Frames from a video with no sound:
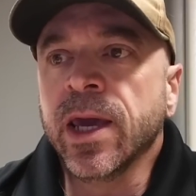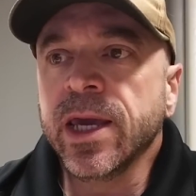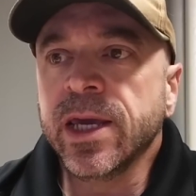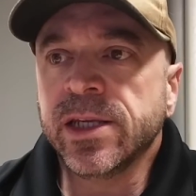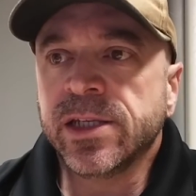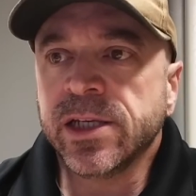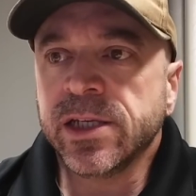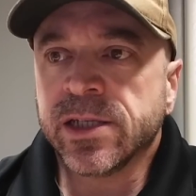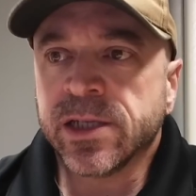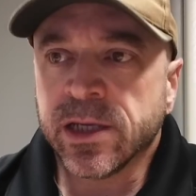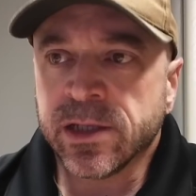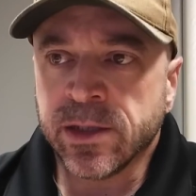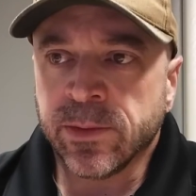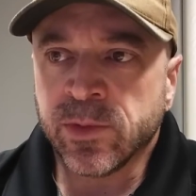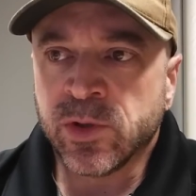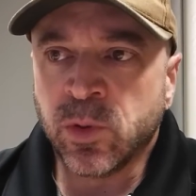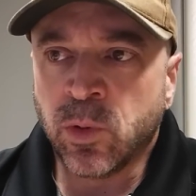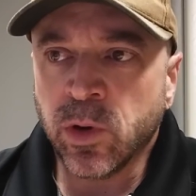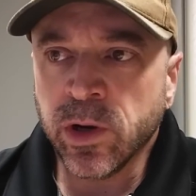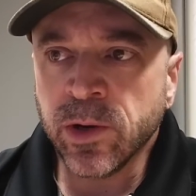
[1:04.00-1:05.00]
Easy says,
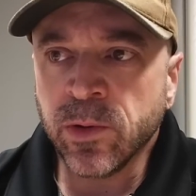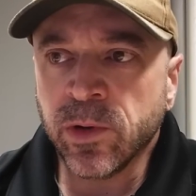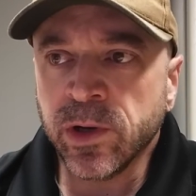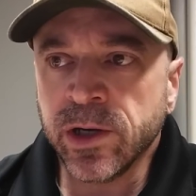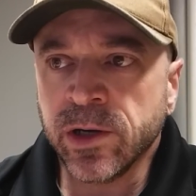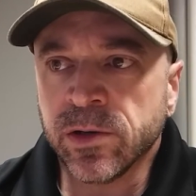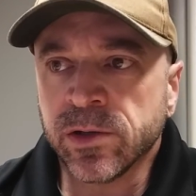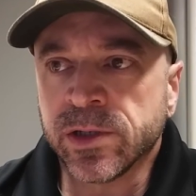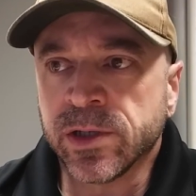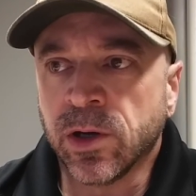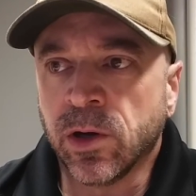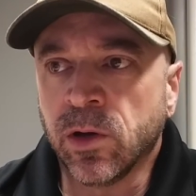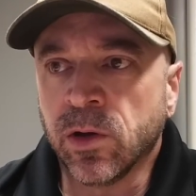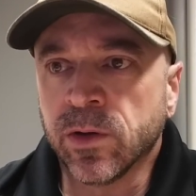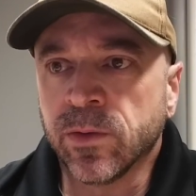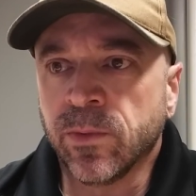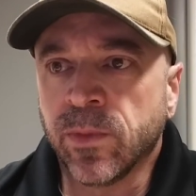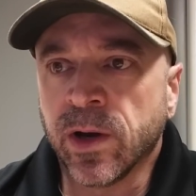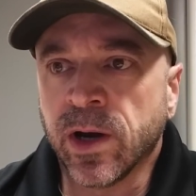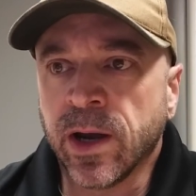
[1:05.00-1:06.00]
I'm 21 years
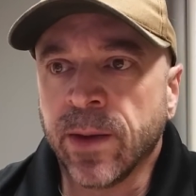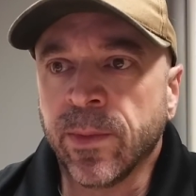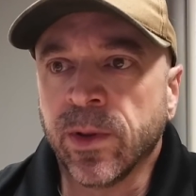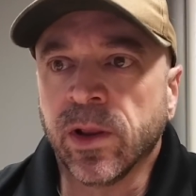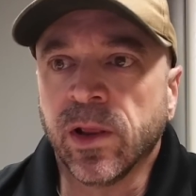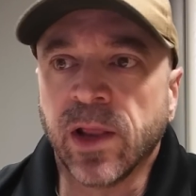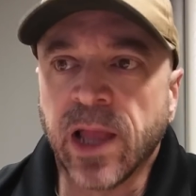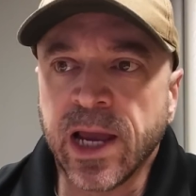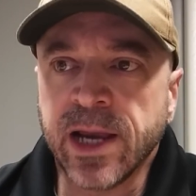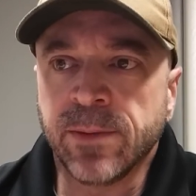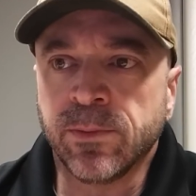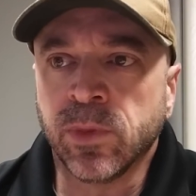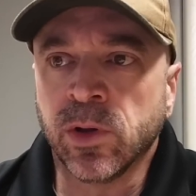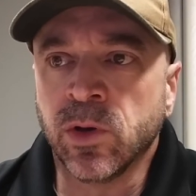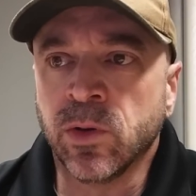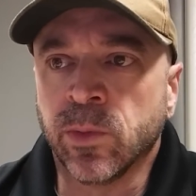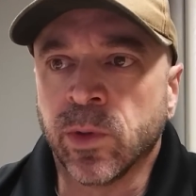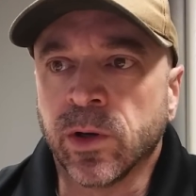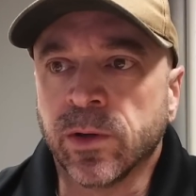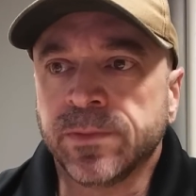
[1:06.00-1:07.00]
old, but I'm a late
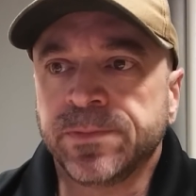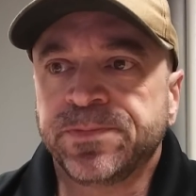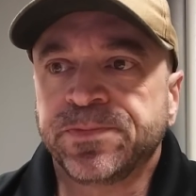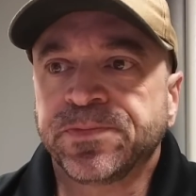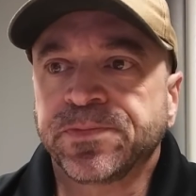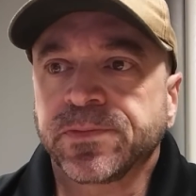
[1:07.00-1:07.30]
bloomer.